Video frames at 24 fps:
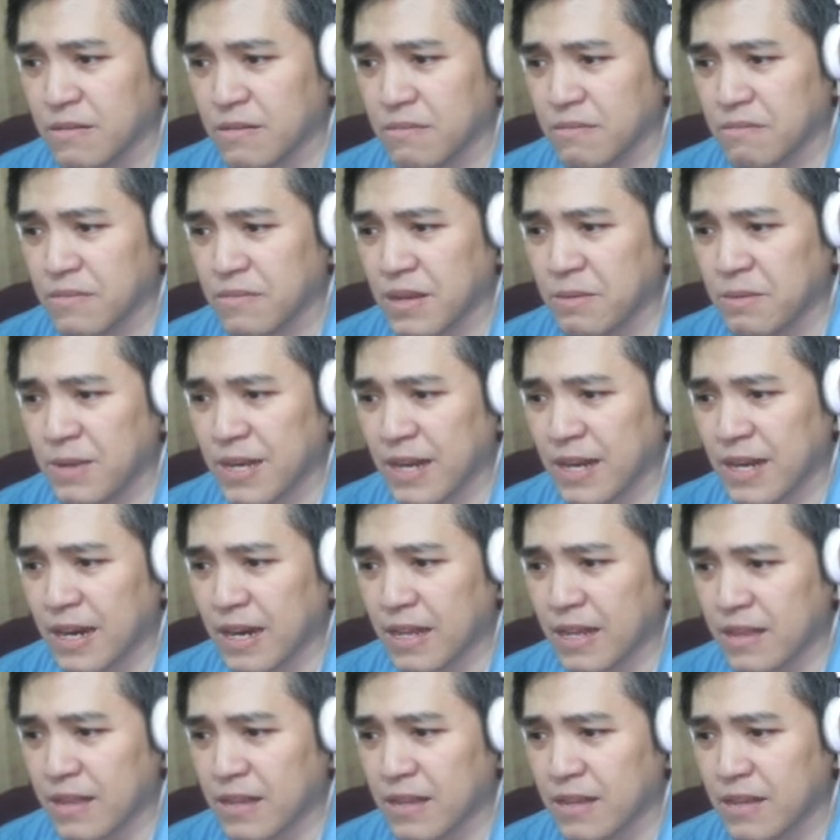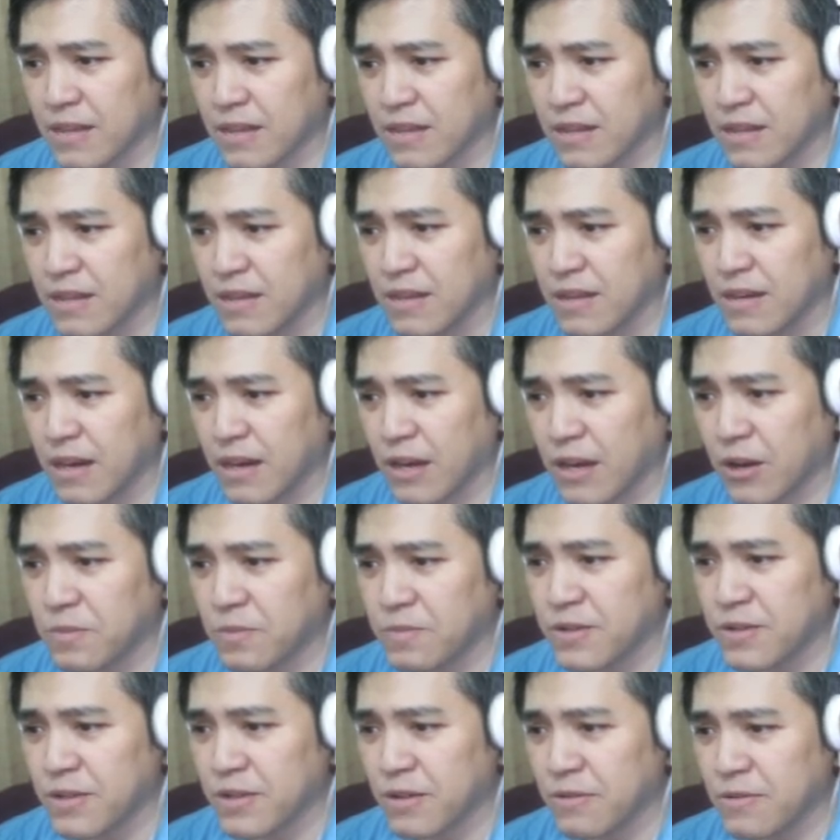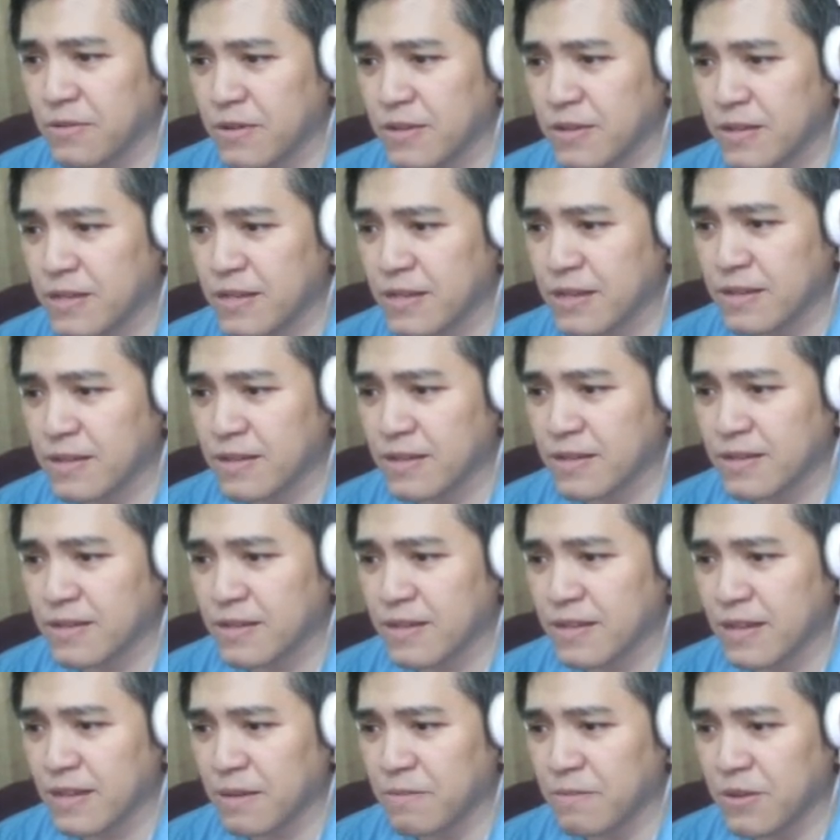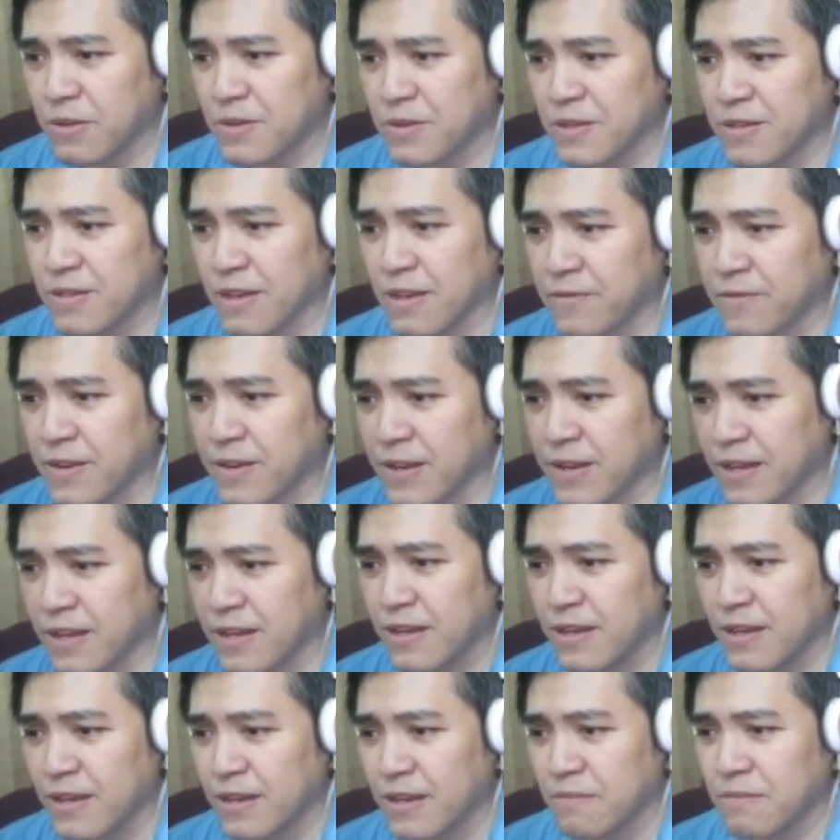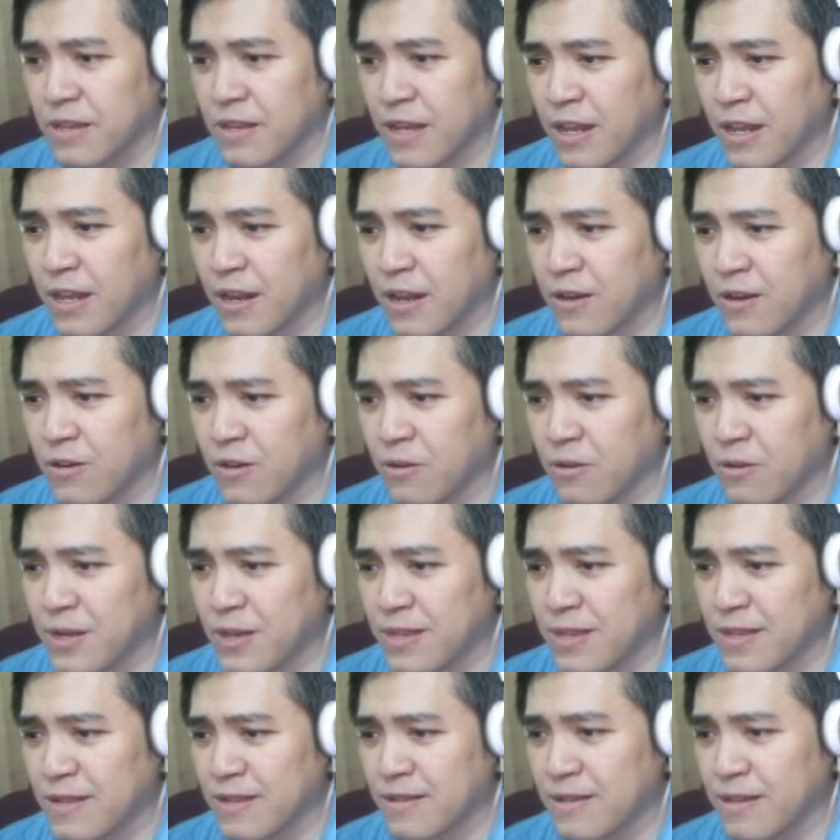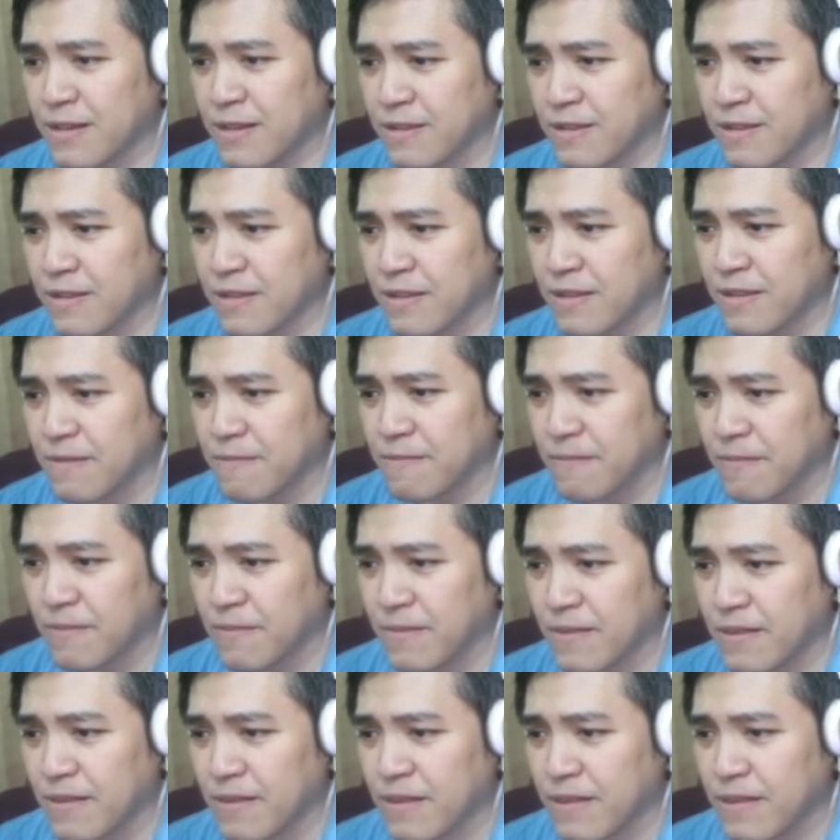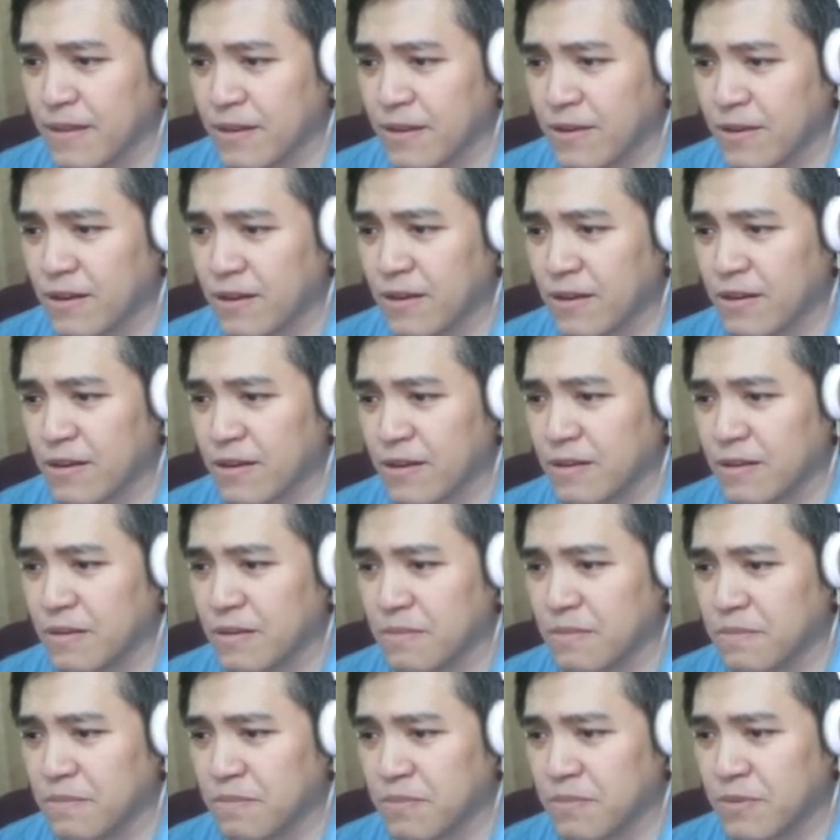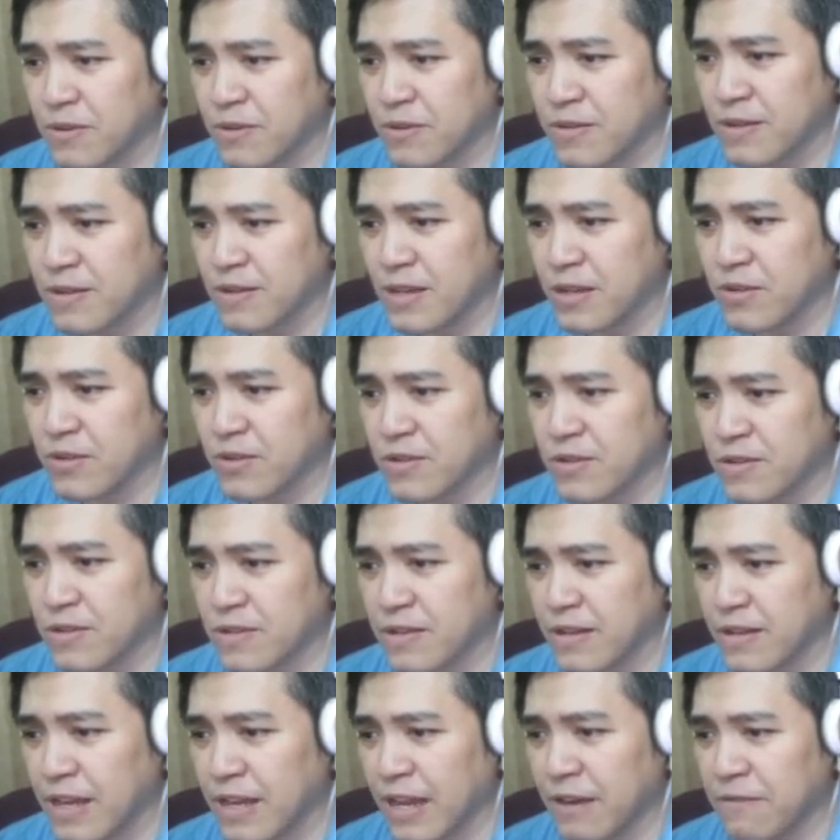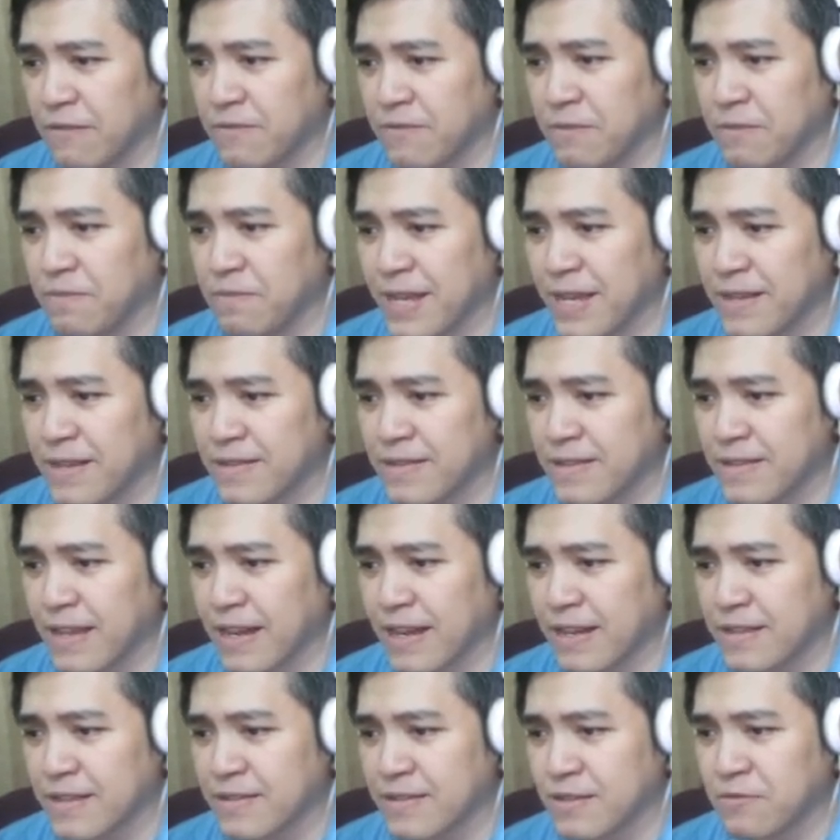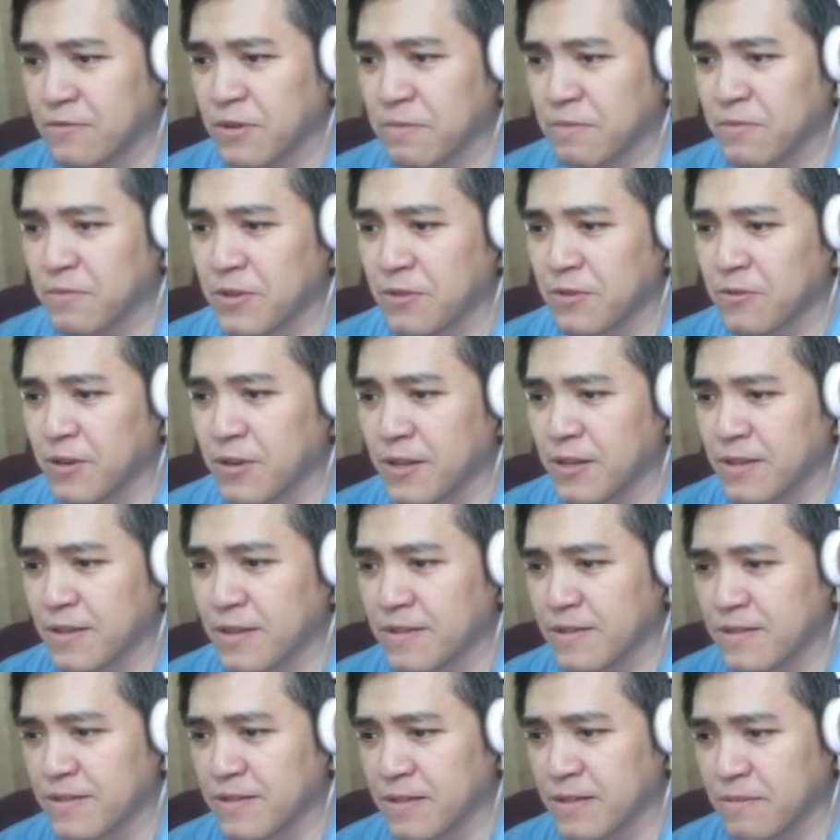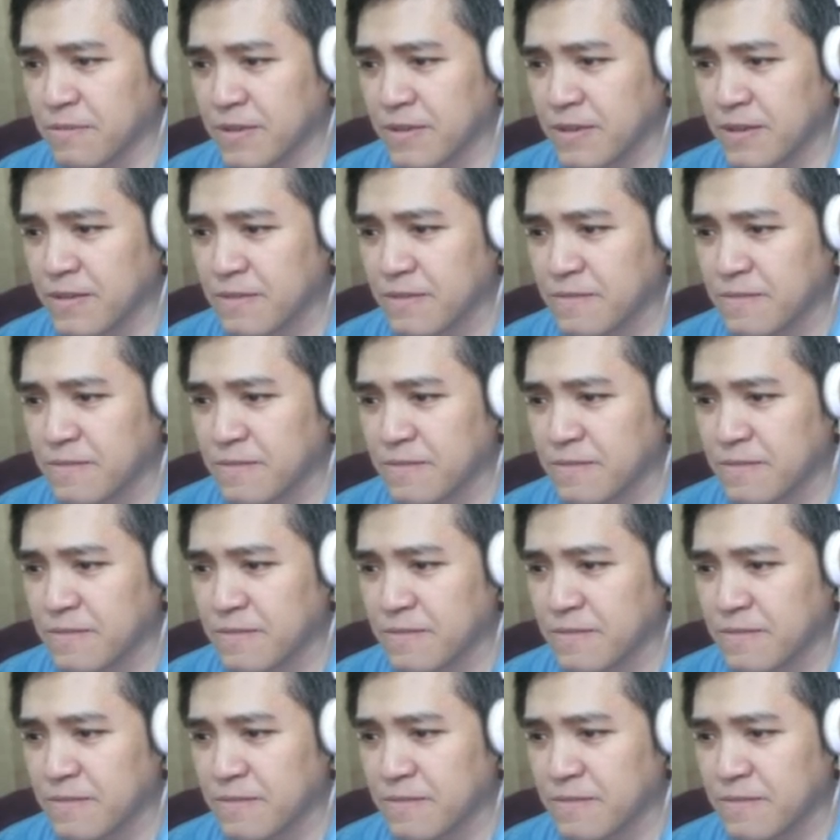Maybe not. I hope so. She doesn't seem to be suffering. But then I don't know what this is. There are procedures. Every base stack is equipped with quarantine systems.